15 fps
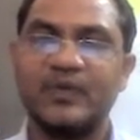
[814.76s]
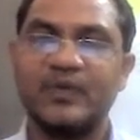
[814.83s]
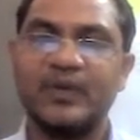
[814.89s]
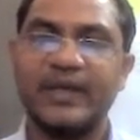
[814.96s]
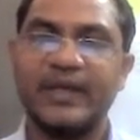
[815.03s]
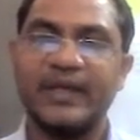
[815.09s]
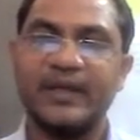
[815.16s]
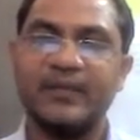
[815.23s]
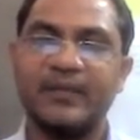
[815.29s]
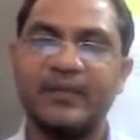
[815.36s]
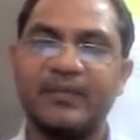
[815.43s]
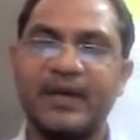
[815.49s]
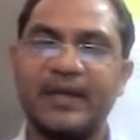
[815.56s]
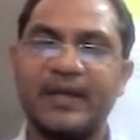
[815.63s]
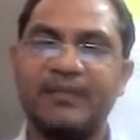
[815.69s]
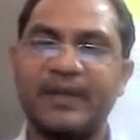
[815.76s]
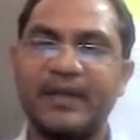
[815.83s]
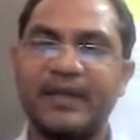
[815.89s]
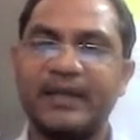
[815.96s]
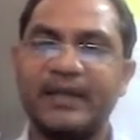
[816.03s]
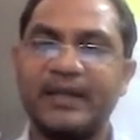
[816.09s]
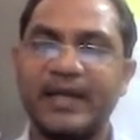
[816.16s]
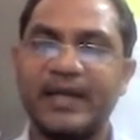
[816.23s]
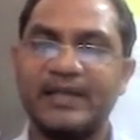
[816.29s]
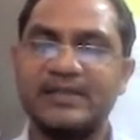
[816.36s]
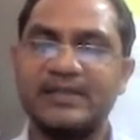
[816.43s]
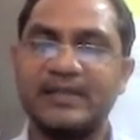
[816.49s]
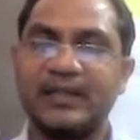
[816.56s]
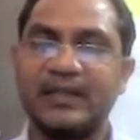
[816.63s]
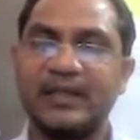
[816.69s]
Okay, pi
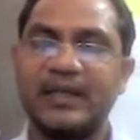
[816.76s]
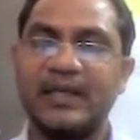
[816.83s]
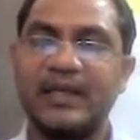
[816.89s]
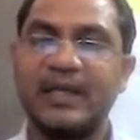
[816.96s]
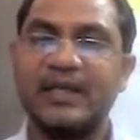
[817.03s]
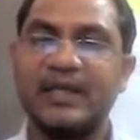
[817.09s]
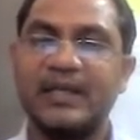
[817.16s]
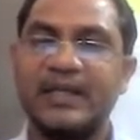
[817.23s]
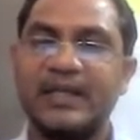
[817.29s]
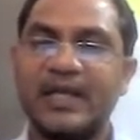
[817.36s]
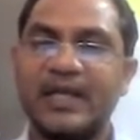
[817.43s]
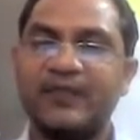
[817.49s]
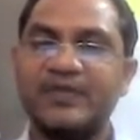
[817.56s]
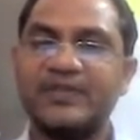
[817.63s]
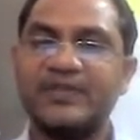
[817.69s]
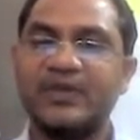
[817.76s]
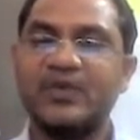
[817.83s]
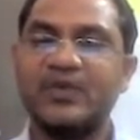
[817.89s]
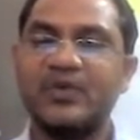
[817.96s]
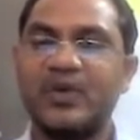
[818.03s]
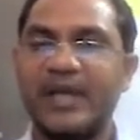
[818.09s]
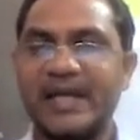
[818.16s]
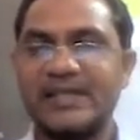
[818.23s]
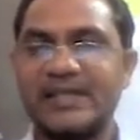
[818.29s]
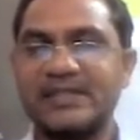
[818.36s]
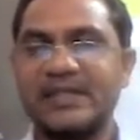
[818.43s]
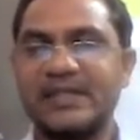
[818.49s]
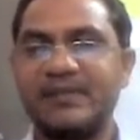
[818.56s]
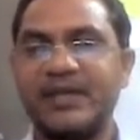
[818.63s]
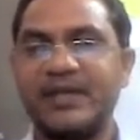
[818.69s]
cancel. Then f is equal to
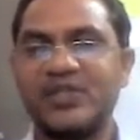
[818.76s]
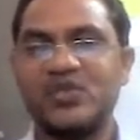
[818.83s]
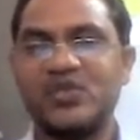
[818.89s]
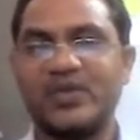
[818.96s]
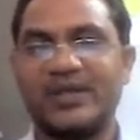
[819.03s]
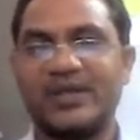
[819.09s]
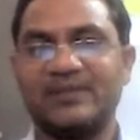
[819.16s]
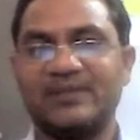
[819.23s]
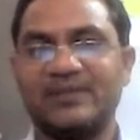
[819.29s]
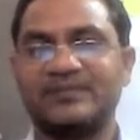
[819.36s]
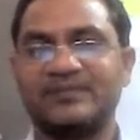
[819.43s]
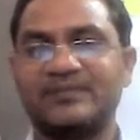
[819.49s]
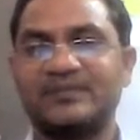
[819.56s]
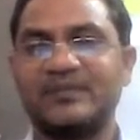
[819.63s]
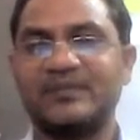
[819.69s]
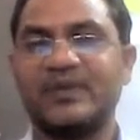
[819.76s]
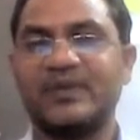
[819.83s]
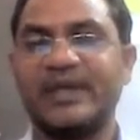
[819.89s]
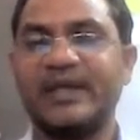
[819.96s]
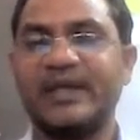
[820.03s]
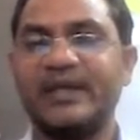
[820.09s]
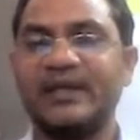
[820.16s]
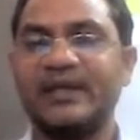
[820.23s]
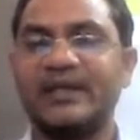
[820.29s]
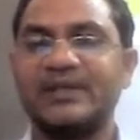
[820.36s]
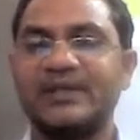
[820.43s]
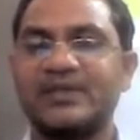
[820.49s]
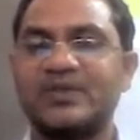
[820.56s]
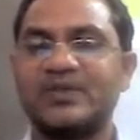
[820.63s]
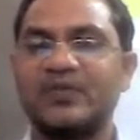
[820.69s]
nc by 2l. Okay,
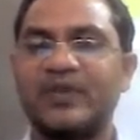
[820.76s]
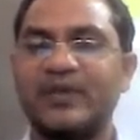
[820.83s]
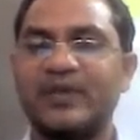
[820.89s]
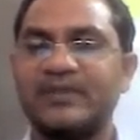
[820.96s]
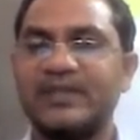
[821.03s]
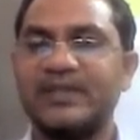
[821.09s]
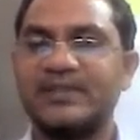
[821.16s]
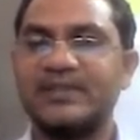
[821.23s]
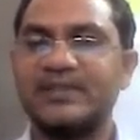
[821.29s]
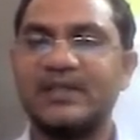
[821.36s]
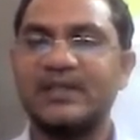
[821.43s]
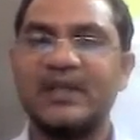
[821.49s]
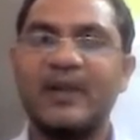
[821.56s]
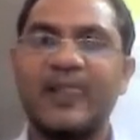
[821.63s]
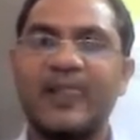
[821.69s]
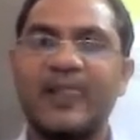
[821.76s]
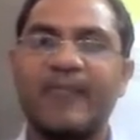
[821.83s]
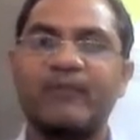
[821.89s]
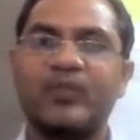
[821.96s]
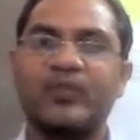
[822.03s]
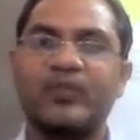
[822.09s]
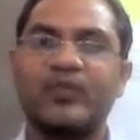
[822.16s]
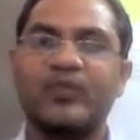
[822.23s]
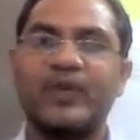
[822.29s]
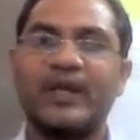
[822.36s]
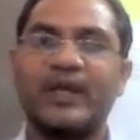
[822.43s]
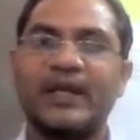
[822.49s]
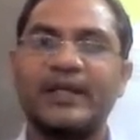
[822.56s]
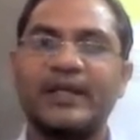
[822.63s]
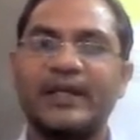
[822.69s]
so from this we
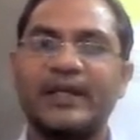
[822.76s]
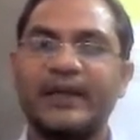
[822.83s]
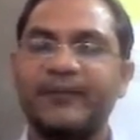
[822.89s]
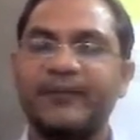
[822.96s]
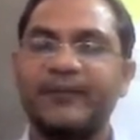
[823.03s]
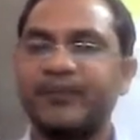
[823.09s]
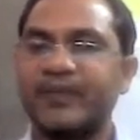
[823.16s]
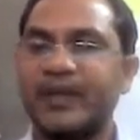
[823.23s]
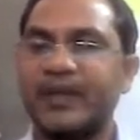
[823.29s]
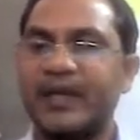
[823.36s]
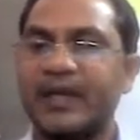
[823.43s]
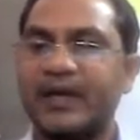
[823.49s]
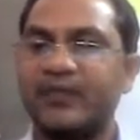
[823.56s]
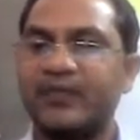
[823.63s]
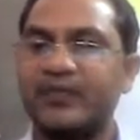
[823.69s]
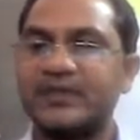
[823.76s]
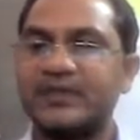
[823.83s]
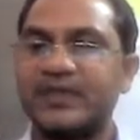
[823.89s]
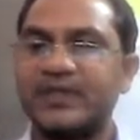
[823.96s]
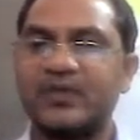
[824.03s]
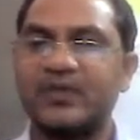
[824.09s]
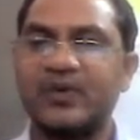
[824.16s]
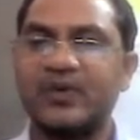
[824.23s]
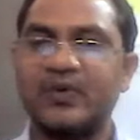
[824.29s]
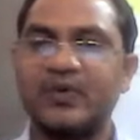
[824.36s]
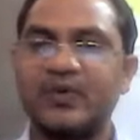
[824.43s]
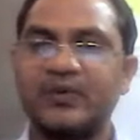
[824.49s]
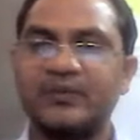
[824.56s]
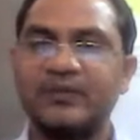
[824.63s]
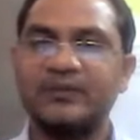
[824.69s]
are writing f is equal
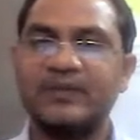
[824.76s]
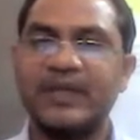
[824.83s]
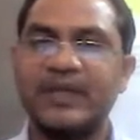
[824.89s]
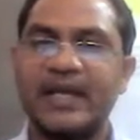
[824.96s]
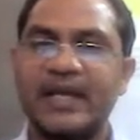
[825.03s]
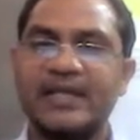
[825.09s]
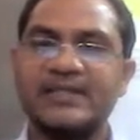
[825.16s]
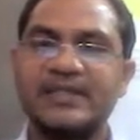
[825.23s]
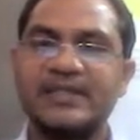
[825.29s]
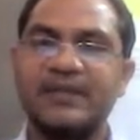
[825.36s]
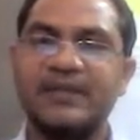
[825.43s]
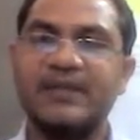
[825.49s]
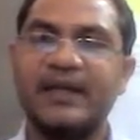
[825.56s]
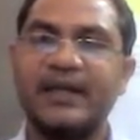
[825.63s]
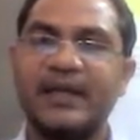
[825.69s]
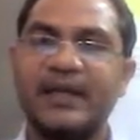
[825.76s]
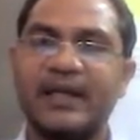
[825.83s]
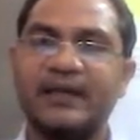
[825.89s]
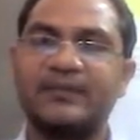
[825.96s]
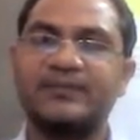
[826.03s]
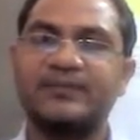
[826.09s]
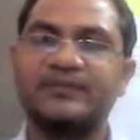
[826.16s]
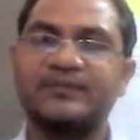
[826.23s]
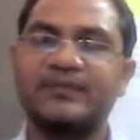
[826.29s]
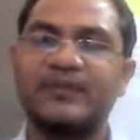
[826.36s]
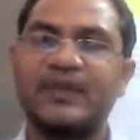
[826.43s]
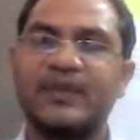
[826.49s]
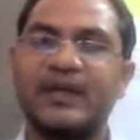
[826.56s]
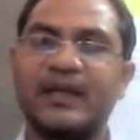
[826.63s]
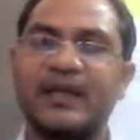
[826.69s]
to nc by l,
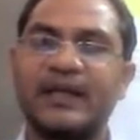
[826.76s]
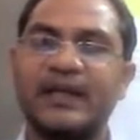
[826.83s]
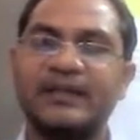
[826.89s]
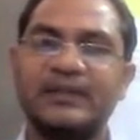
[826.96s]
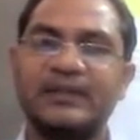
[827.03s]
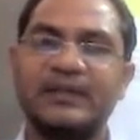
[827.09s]
right?